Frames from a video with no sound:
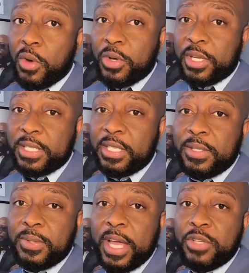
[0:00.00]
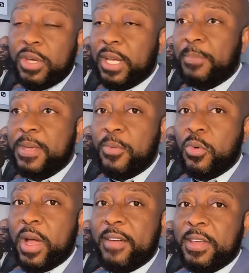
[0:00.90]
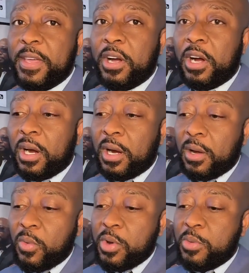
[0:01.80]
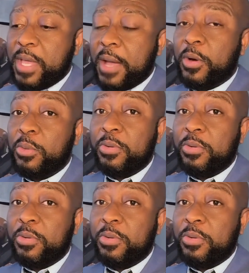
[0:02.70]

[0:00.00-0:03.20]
We continue to educate people wherever they are. We will be able